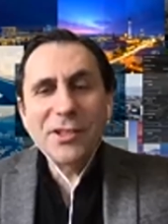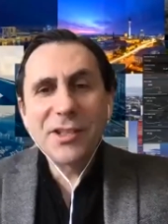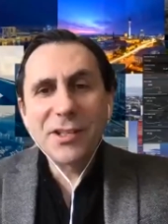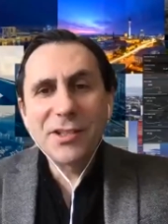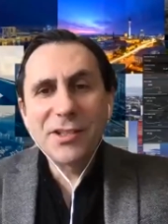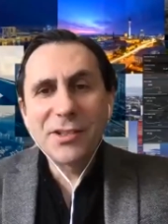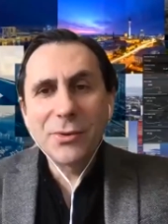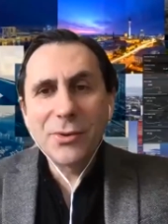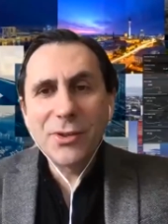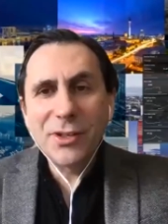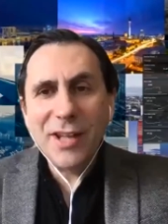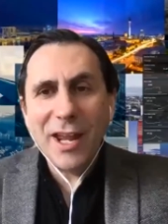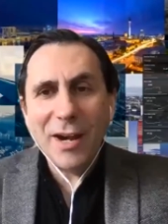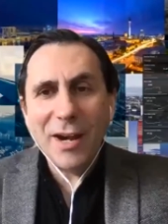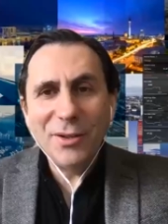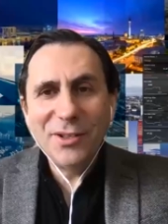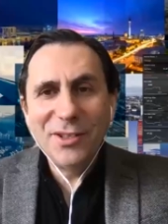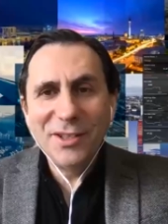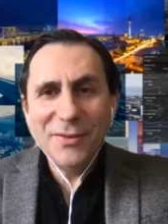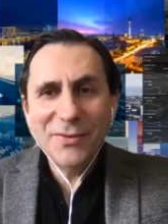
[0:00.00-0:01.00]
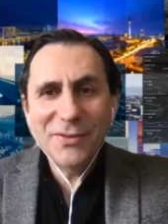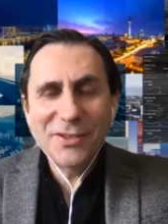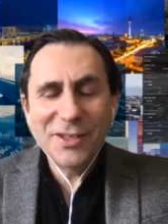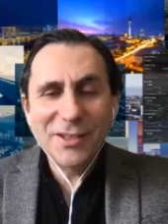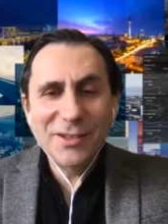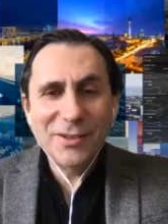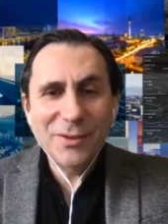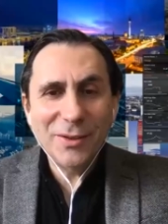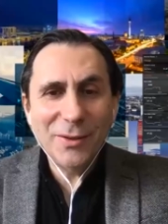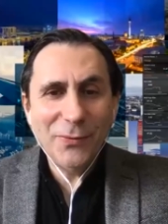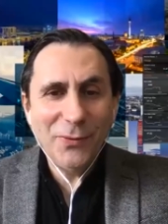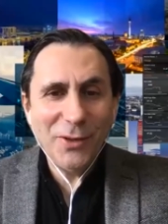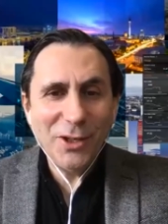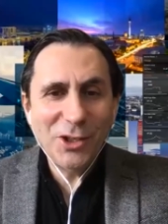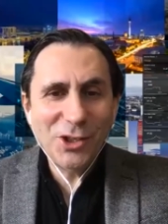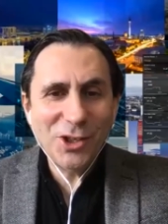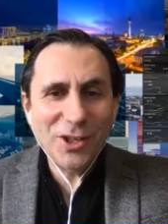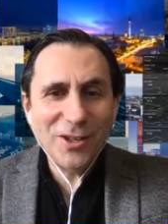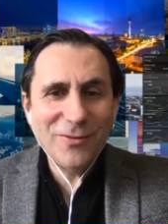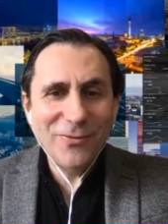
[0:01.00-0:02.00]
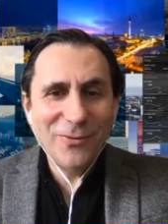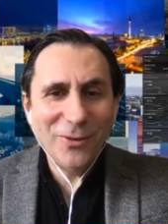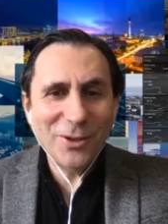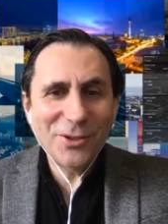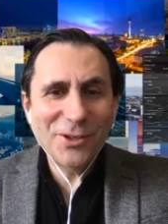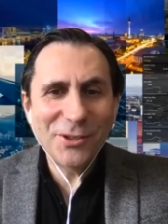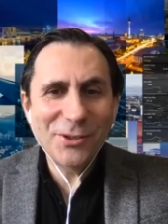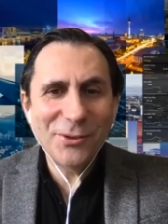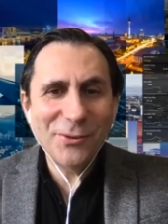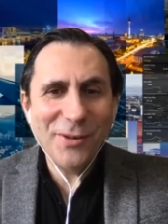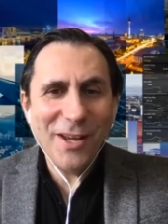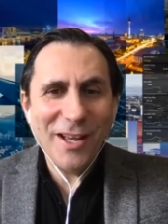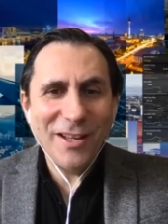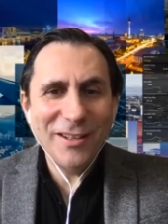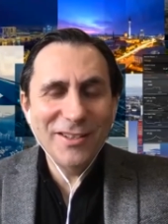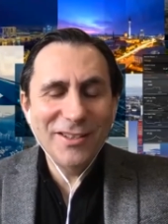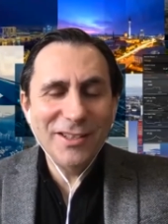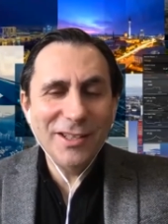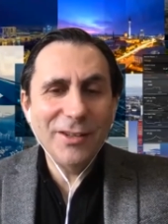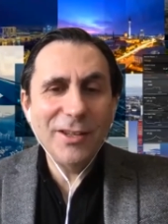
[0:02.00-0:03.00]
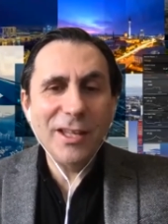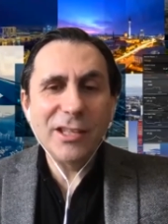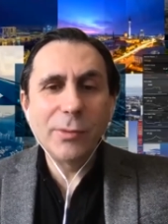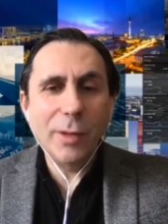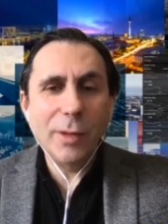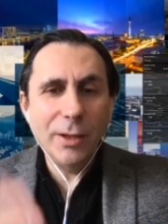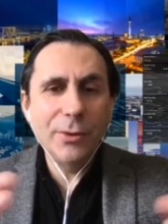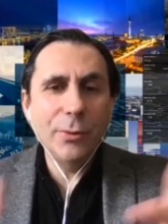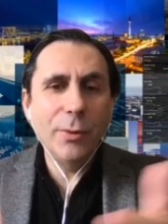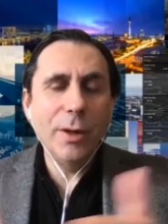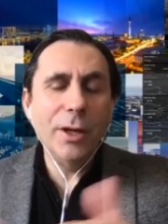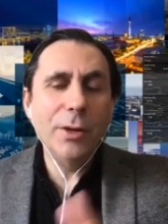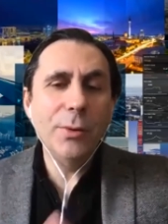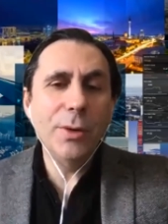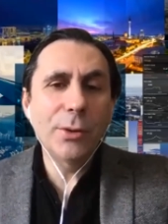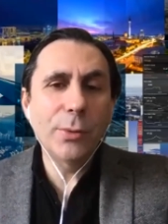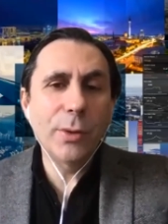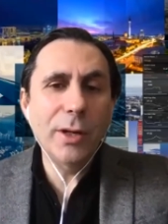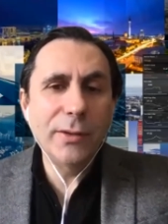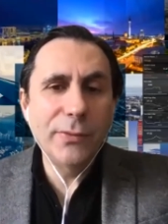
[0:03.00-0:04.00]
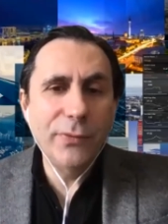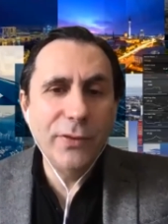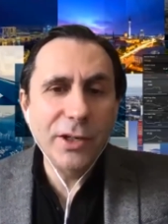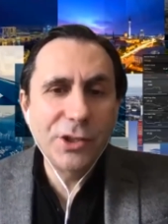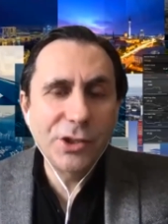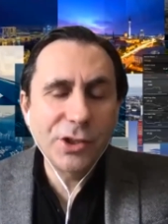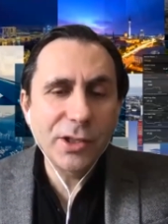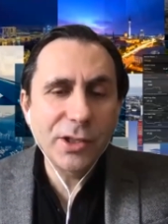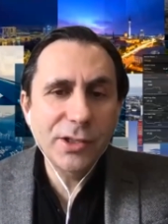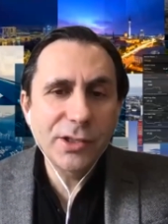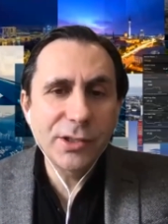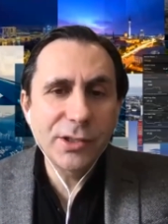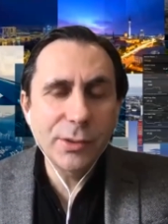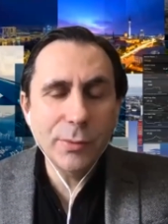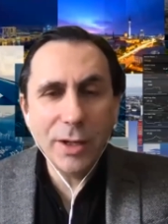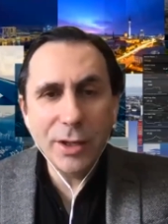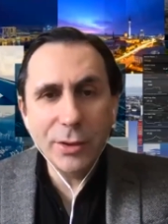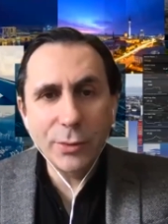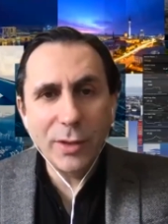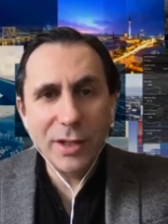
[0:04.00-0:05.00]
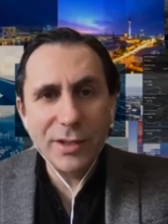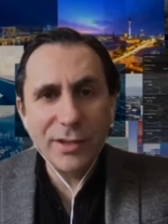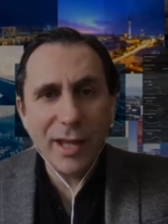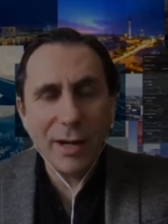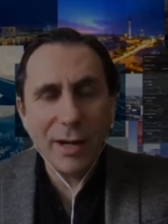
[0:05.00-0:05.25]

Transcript: us to the narratives and to the fiction versus reality, and as well the way we create fictions, the way we create